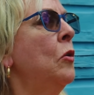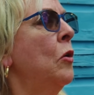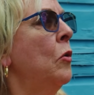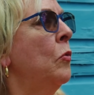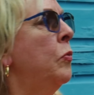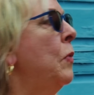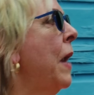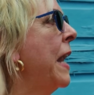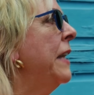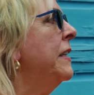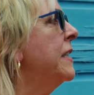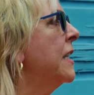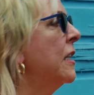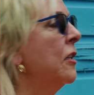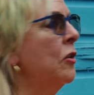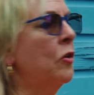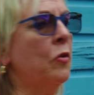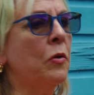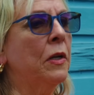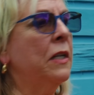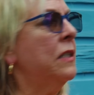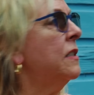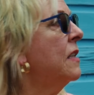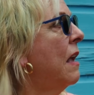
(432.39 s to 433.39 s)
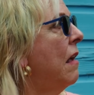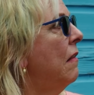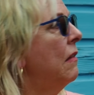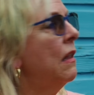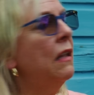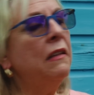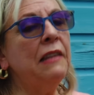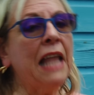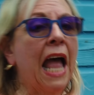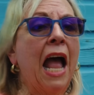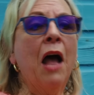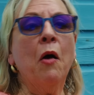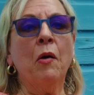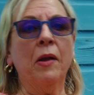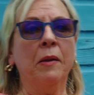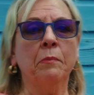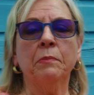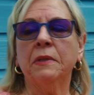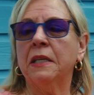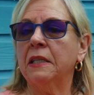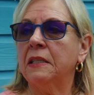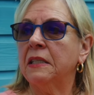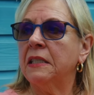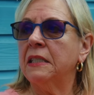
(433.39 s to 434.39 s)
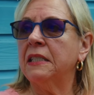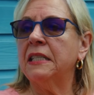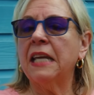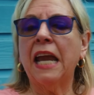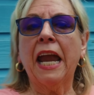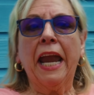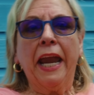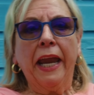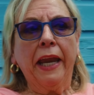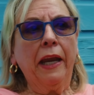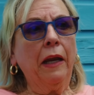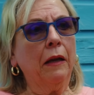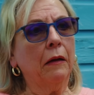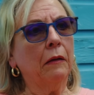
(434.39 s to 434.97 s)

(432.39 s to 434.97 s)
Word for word: a rent increase, I'll allow him to stay.